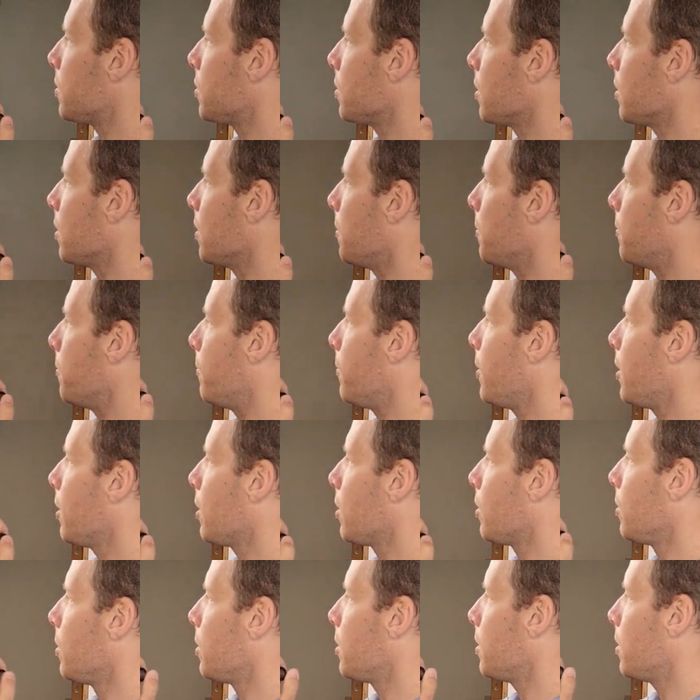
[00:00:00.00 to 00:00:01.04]
a
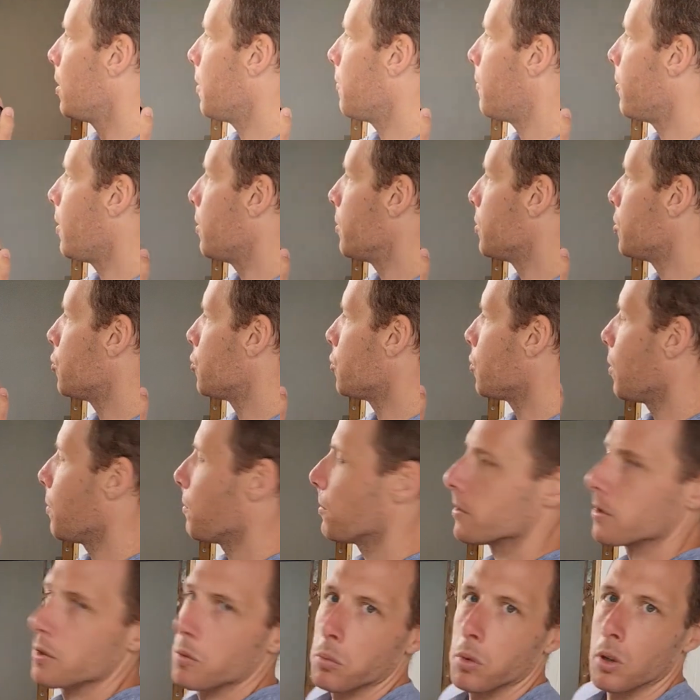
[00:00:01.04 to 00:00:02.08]
very good, very
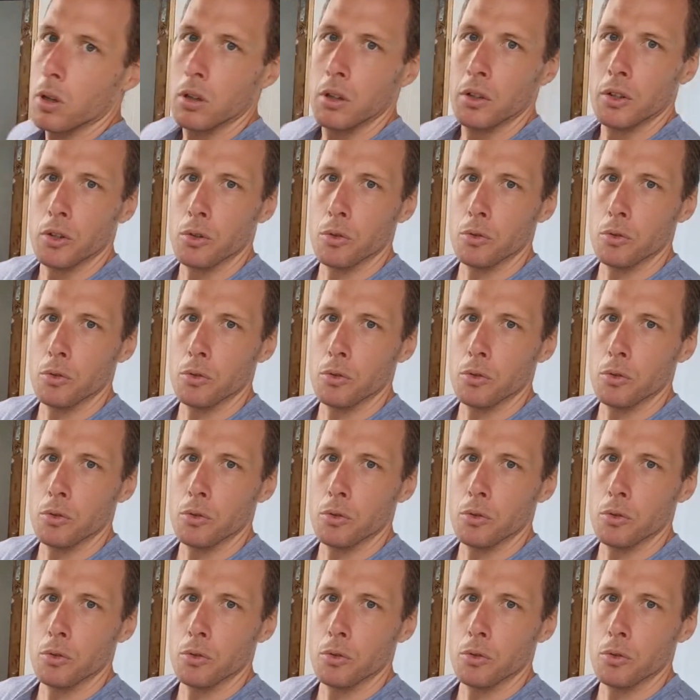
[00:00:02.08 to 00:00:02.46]
serviceable